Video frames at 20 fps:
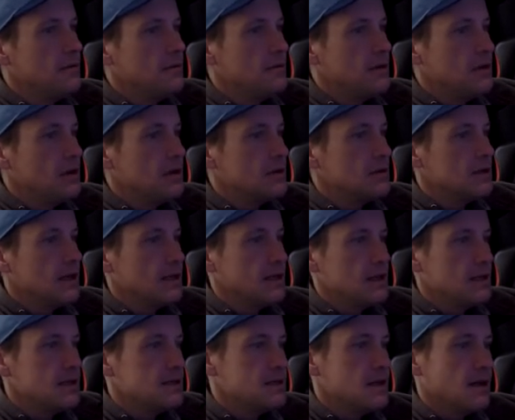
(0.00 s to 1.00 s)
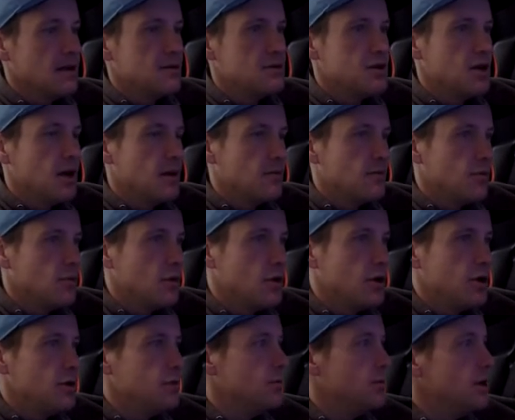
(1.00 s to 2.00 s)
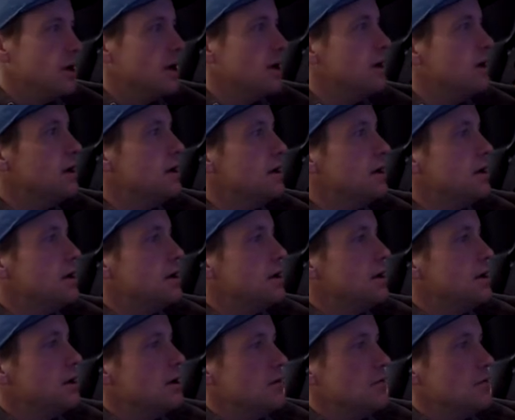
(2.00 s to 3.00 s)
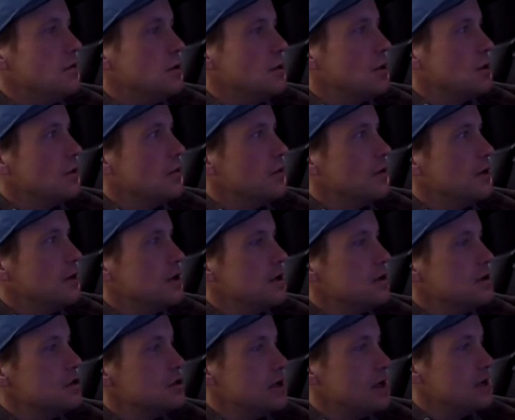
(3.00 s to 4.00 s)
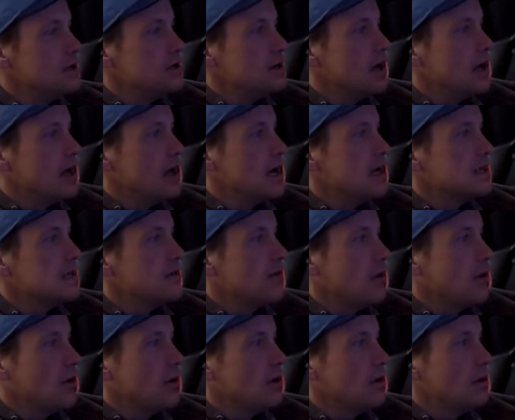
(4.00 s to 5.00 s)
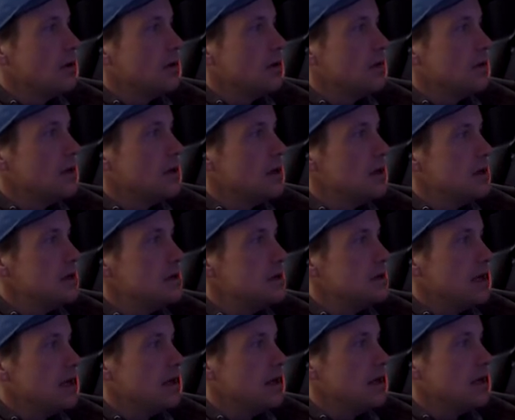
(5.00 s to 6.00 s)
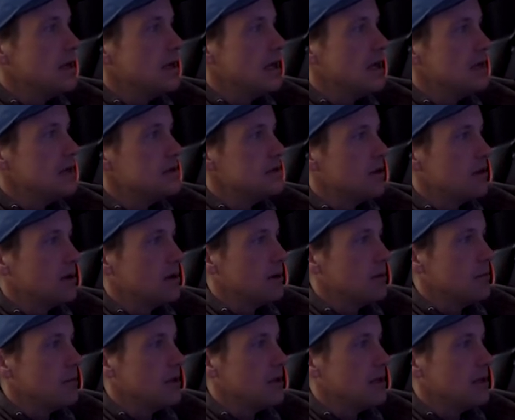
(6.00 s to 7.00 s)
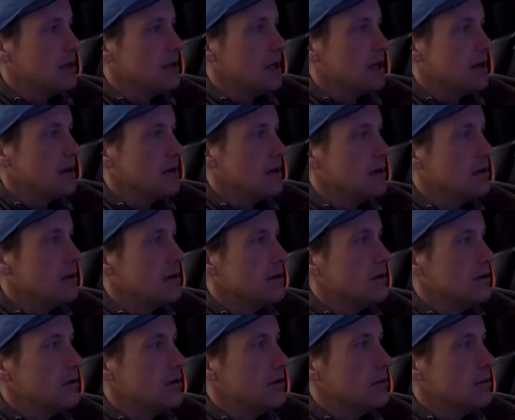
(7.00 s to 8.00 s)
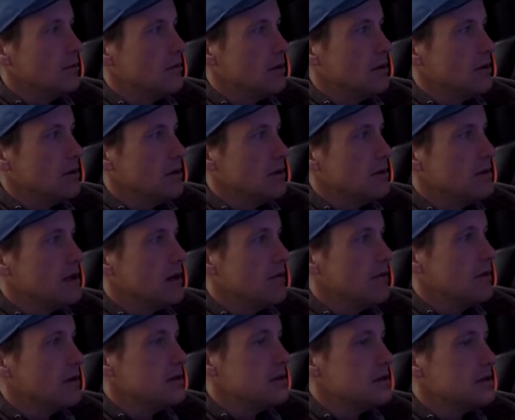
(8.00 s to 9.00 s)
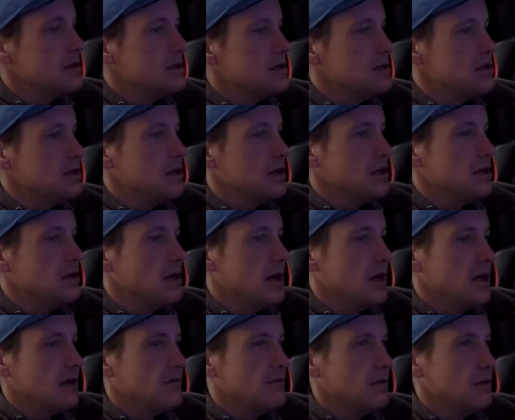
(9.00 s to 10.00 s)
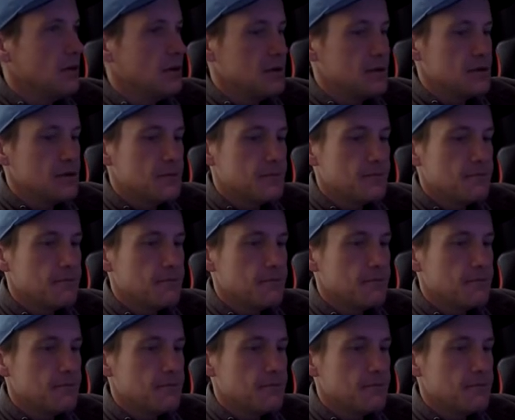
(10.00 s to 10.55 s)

It looks like the inside of chopped wood, but if you look over here, GHI asphalt, these alien heads are a bit lighter, but you can definitely see the GHI influence.